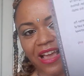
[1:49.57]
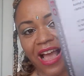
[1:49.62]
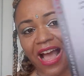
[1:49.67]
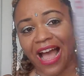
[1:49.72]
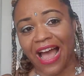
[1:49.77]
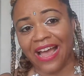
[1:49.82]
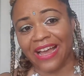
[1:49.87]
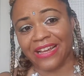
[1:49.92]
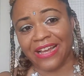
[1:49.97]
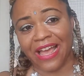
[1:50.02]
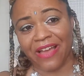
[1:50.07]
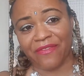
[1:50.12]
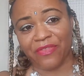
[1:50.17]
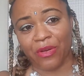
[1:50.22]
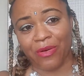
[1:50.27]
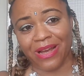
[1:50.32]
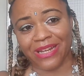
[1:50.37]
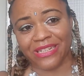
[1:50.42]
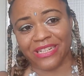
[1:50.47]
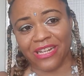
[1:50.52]
I have
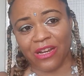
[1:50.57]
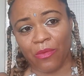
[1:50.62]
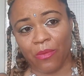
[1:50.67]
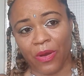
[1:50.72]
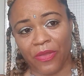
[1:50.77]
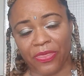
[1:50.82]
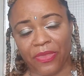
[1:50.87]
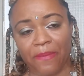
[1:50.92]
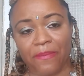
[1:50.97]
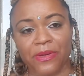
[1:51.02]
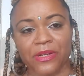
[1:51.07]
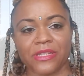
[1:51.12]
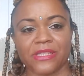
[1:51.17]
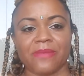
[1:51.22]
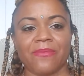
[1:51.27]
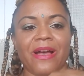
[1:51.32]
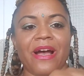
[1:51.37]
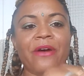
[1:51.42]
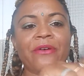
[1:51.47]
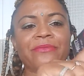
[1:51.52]
no idea what the book's
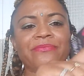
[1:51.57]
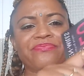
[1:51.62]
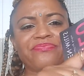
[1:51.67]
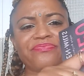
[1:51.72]
about,